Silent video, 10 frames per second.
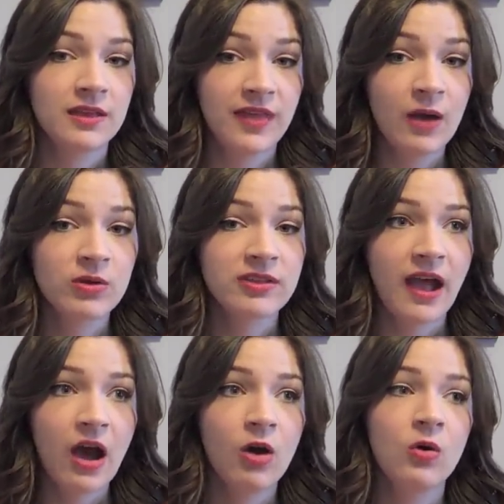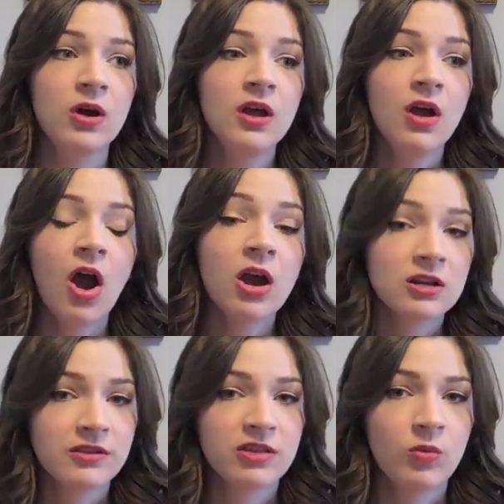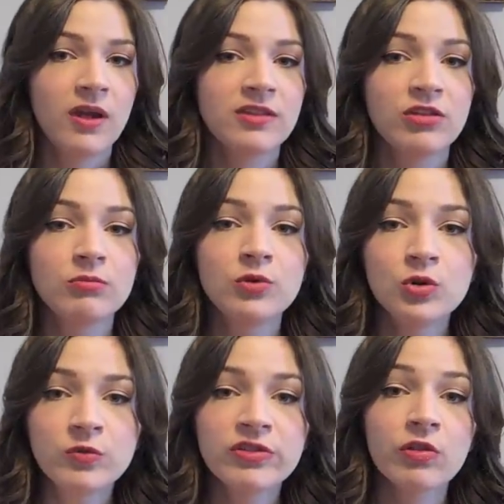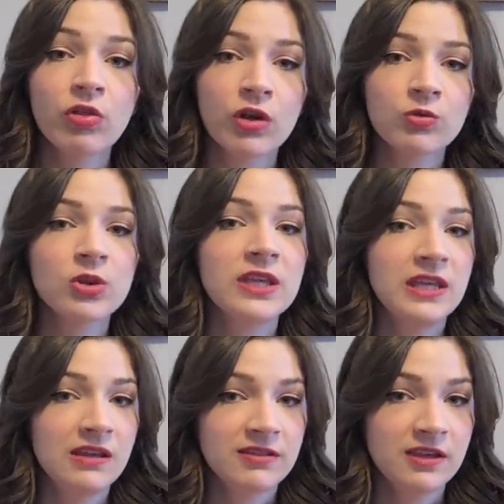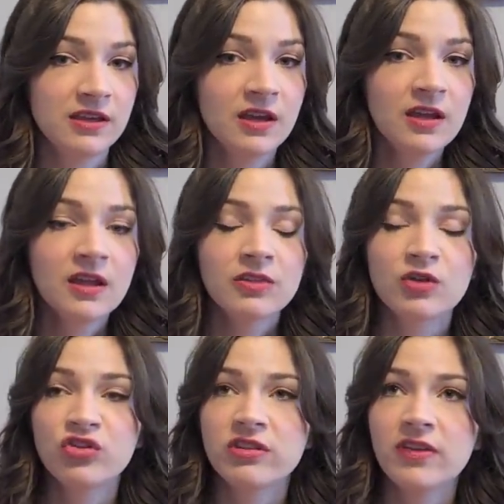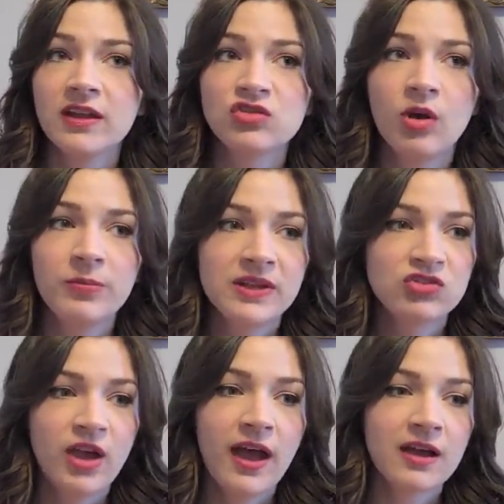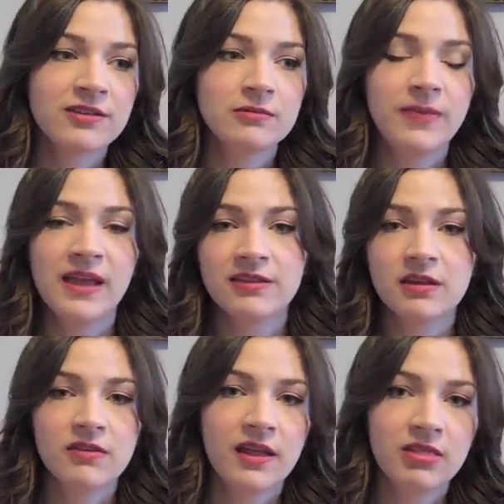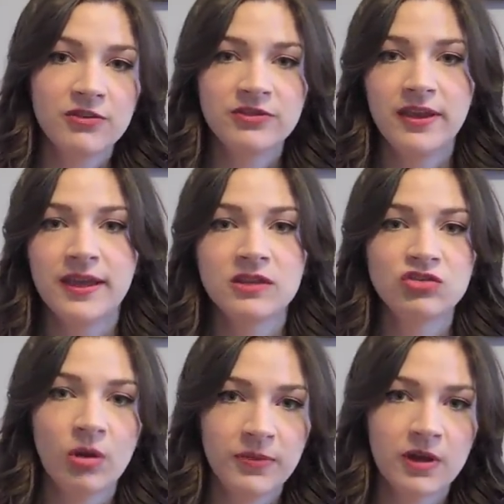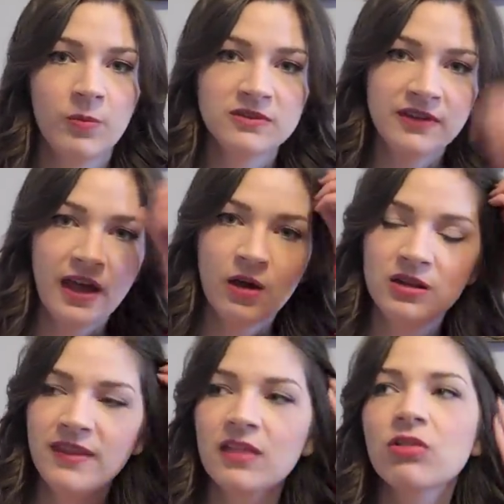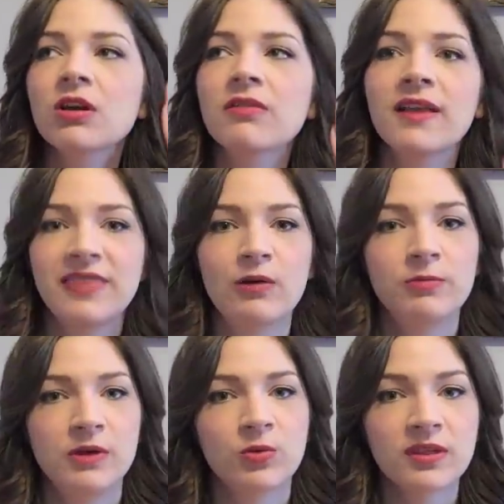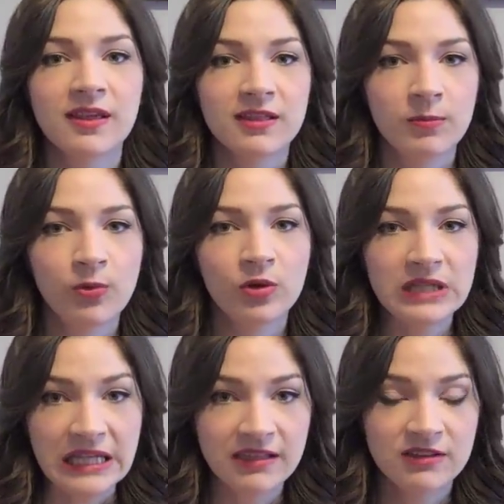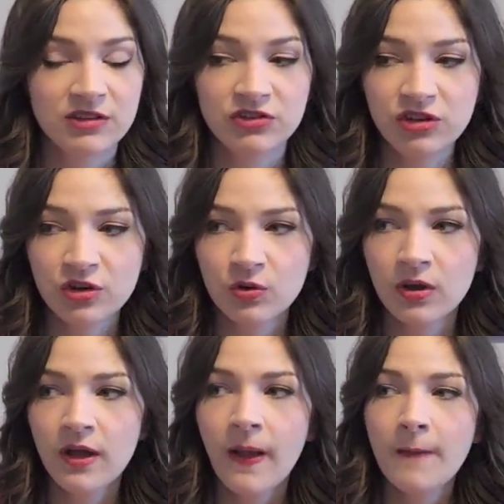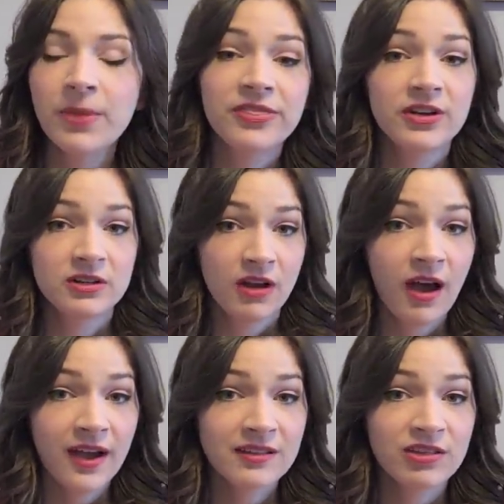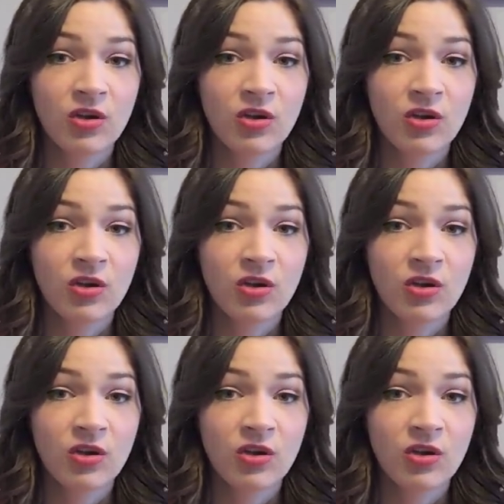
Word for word: Like, that was how hard this was. The moves look really easy. They're just like jumping jacks and basic like lifting and jumping up and down, and they look like they would be really simple and easy to do, but they're not.